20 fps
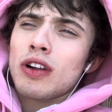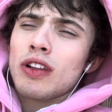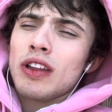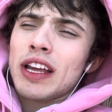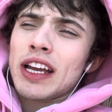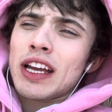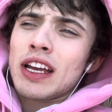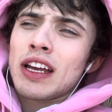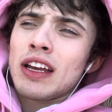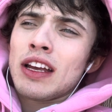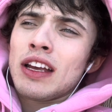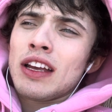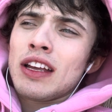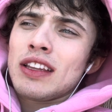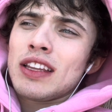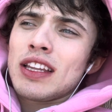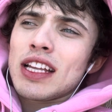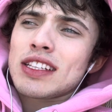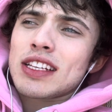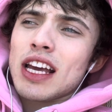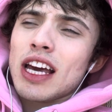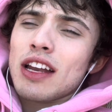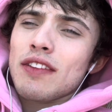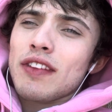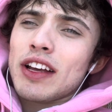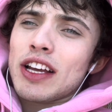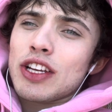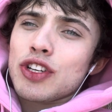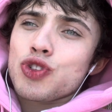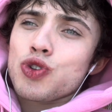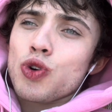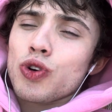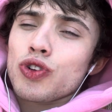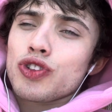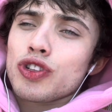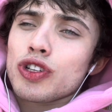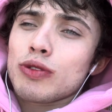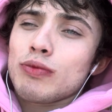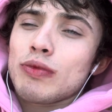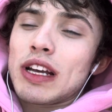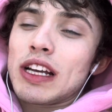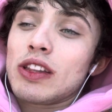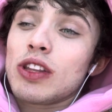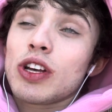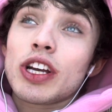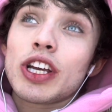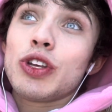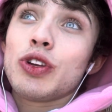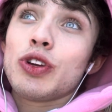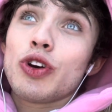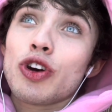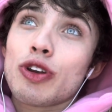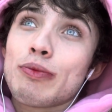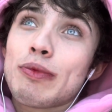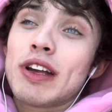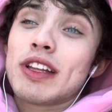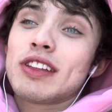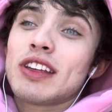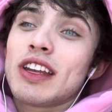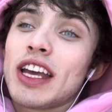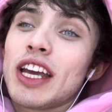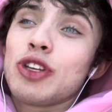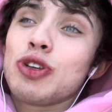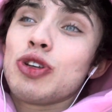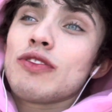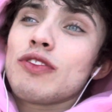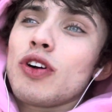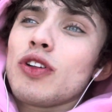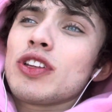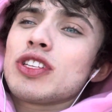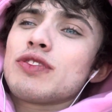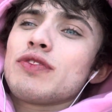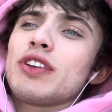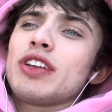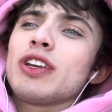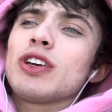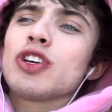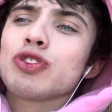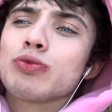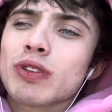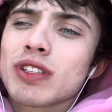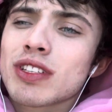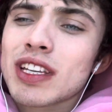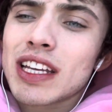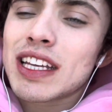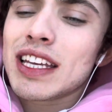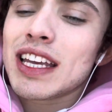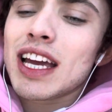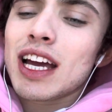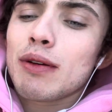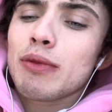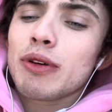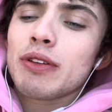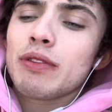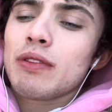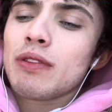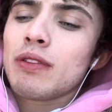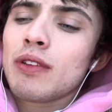Like that's kind of like a short term, like, look, you go to bed today and you have all these videos, but it's like, yeah, but